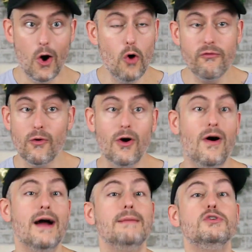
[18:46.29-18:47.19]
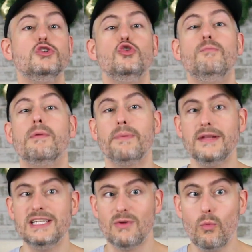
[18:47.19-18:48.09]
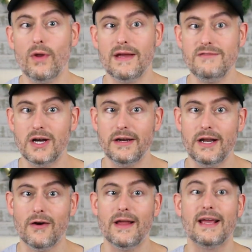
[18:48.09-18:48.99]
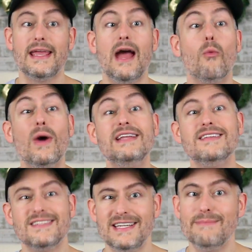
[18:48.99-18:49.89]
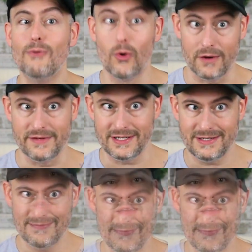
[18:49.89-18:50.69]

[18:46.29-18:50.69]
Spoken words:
Overall, I am super pleased with what they've done here, and I can't wait to see more of it.